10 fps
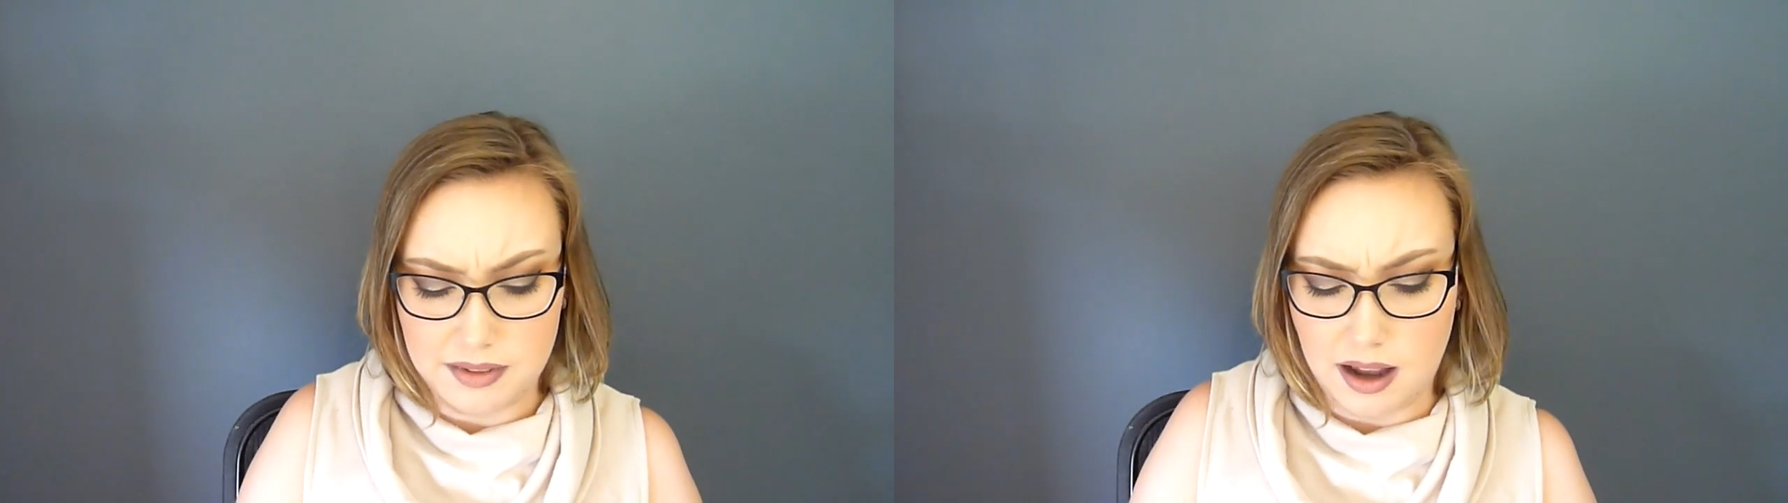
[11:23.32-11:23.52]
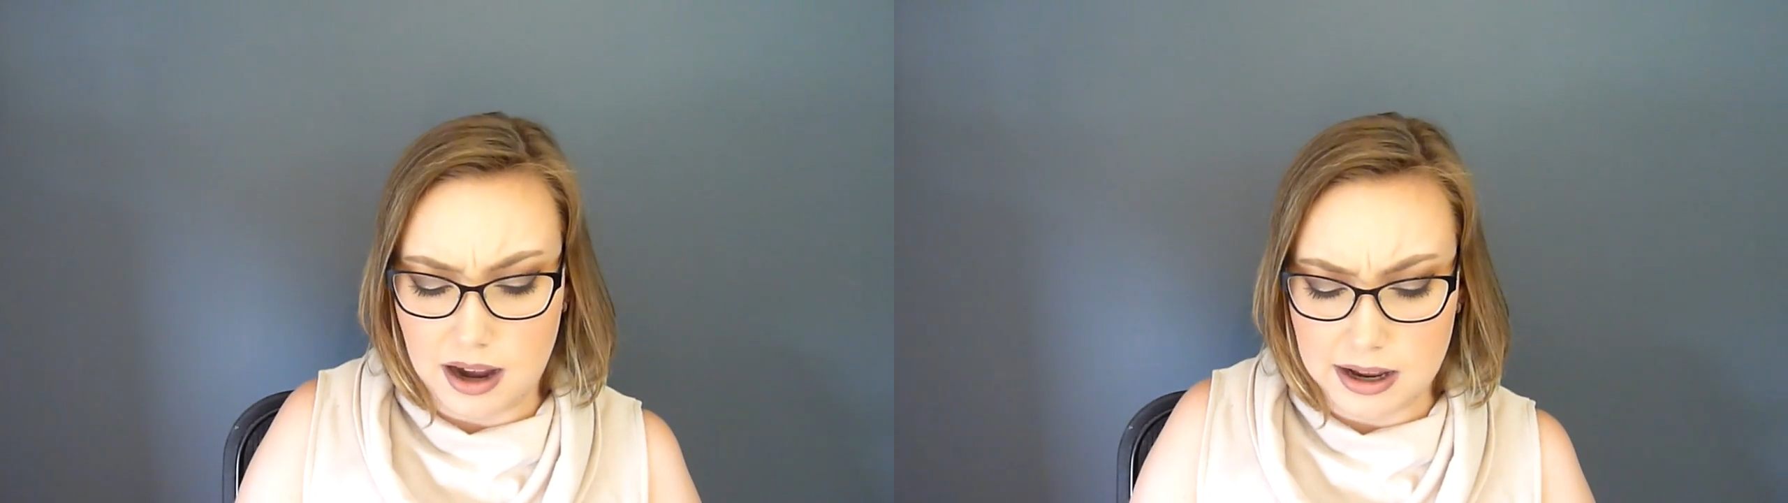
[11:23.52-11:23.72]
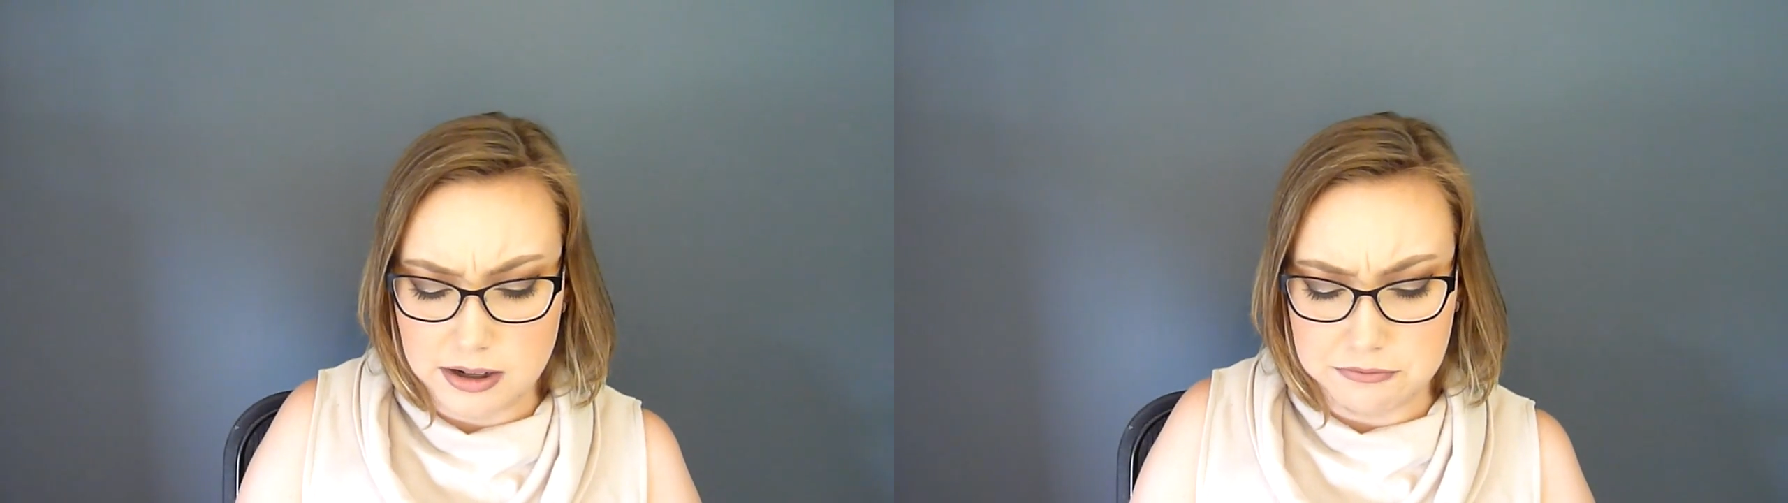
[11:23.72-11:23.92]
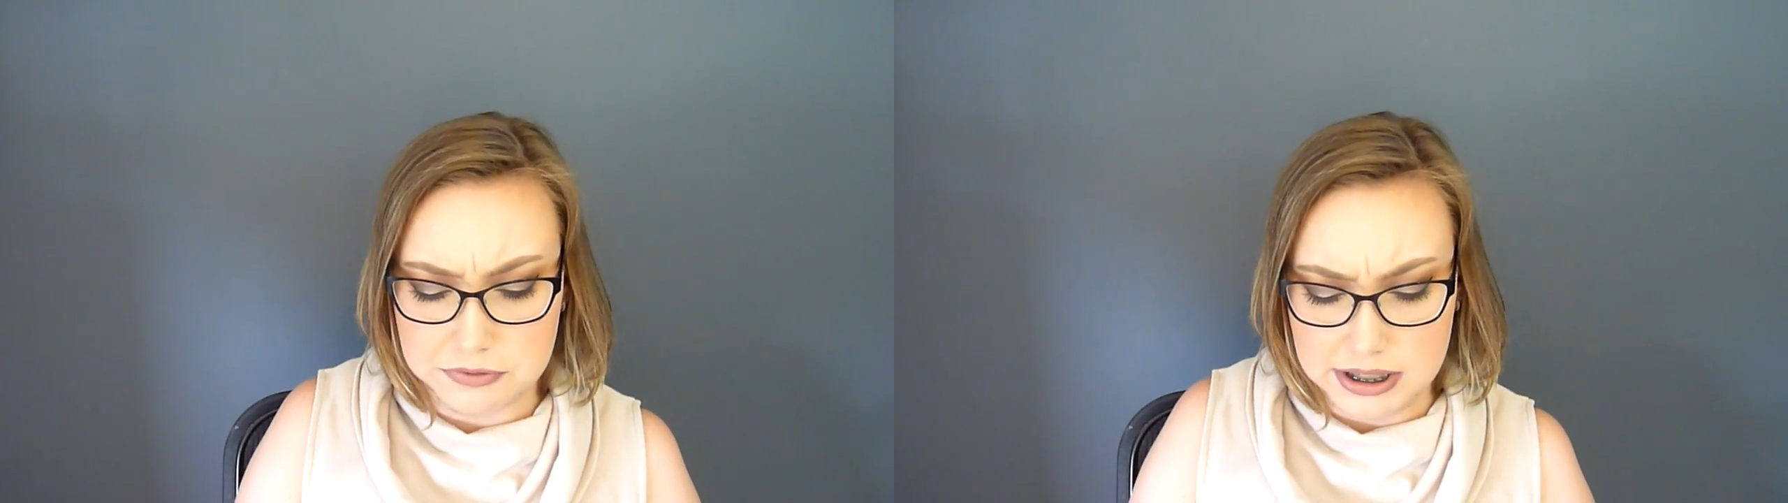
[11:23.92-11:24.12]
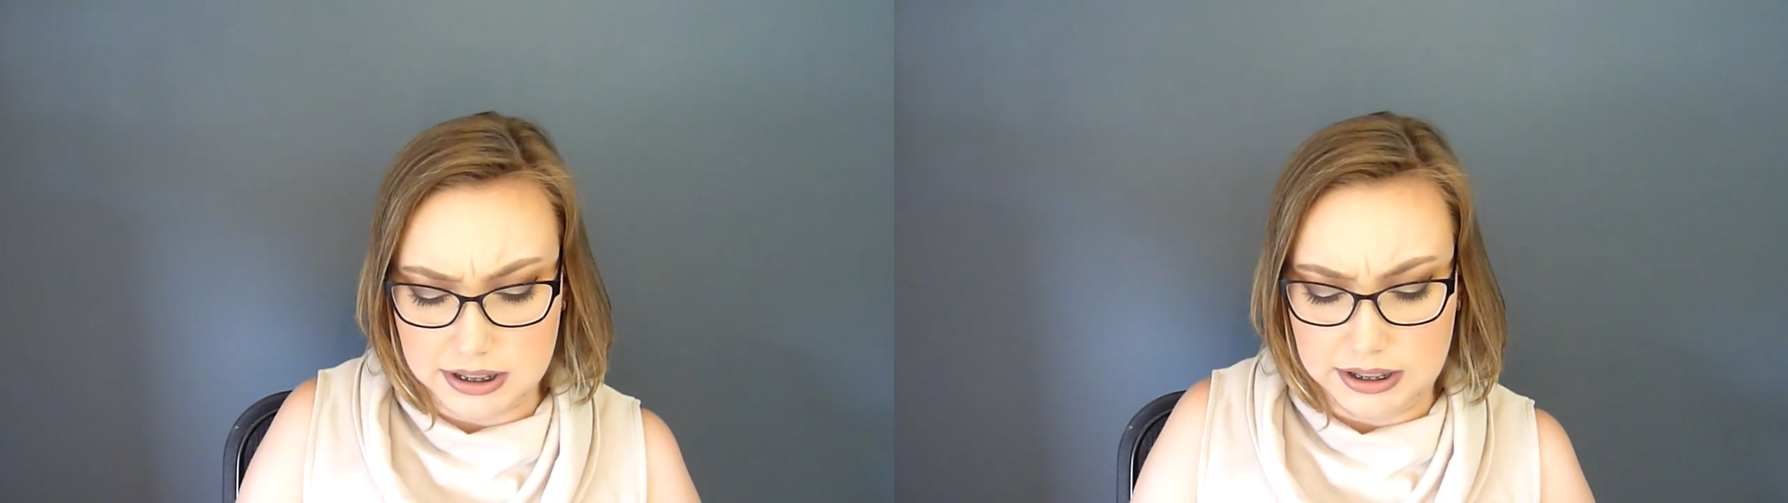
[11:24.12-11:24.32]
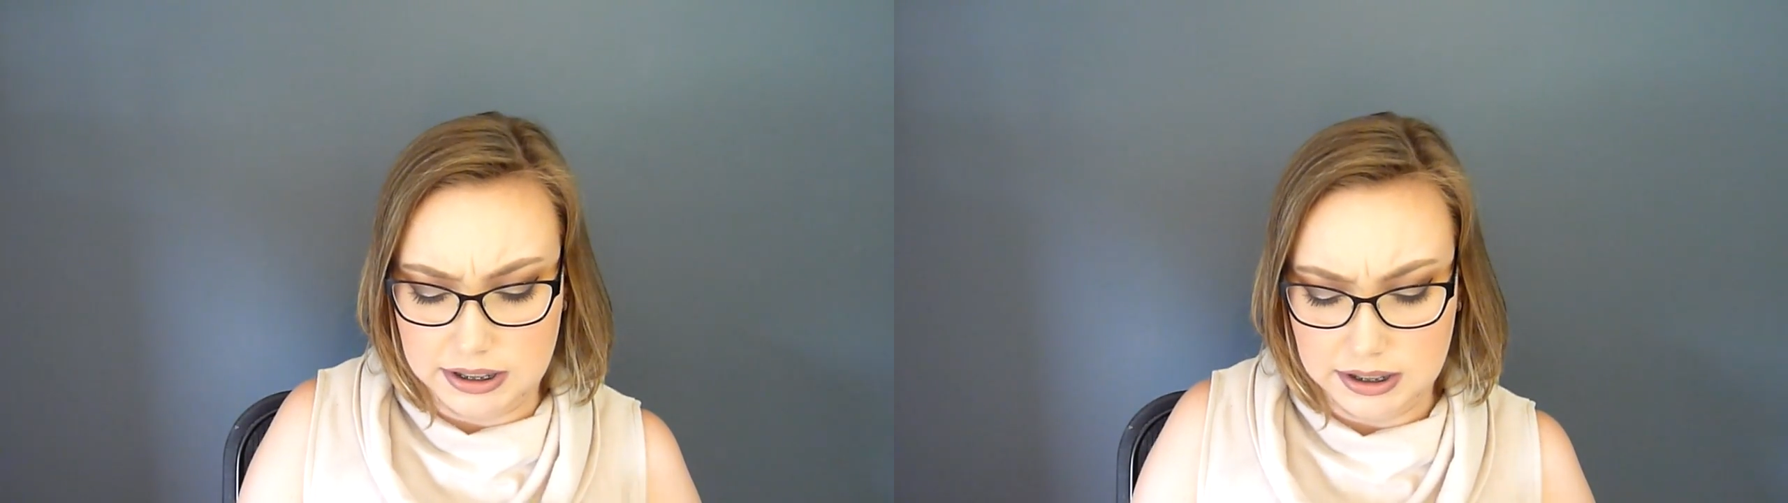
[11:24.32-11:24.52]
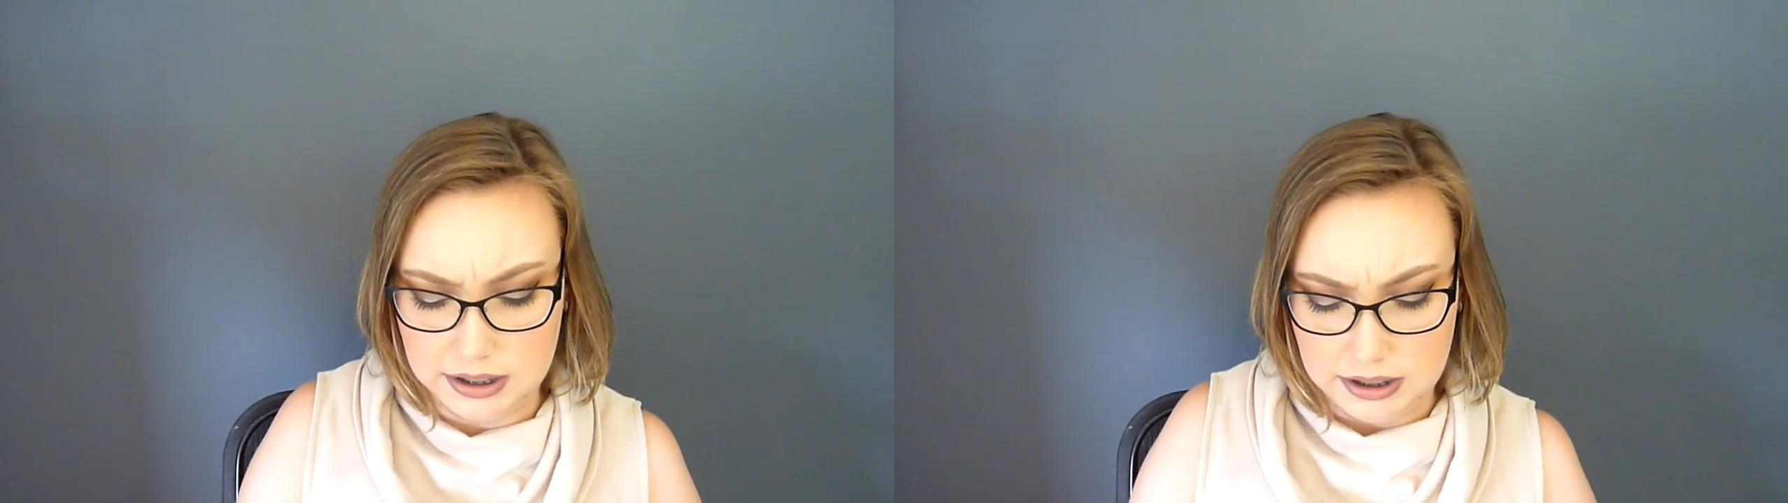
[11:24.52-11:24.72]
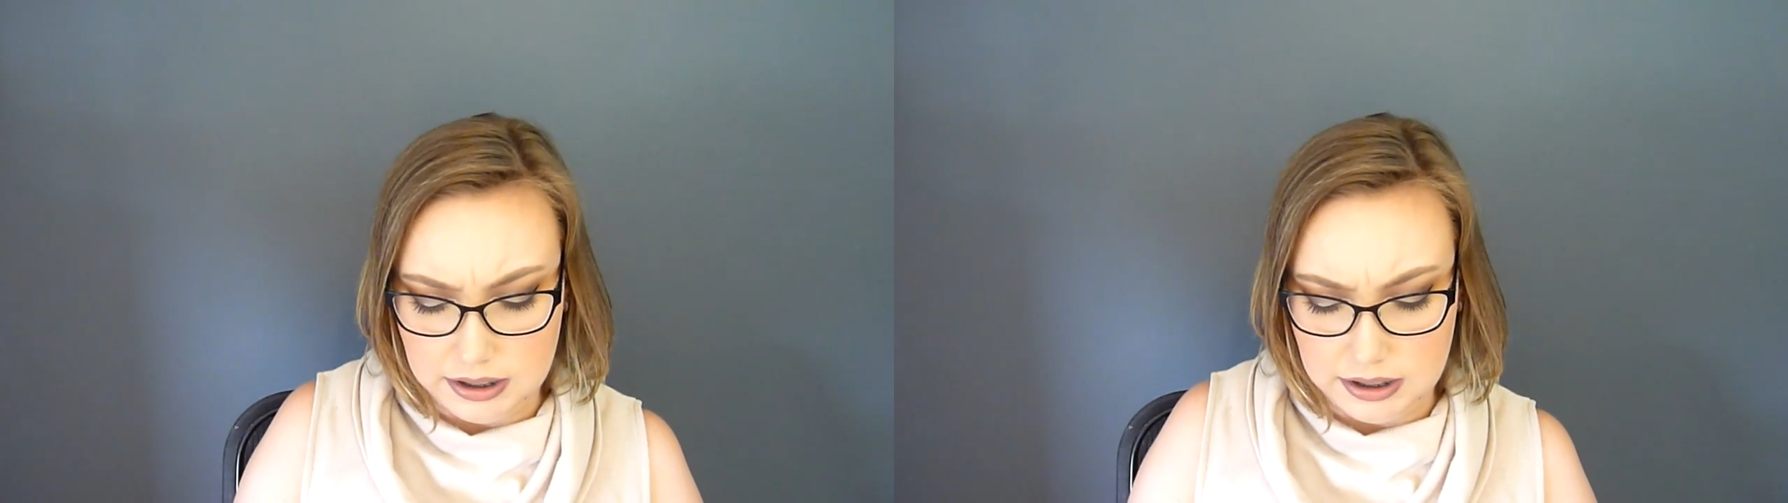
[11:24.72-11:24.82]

I really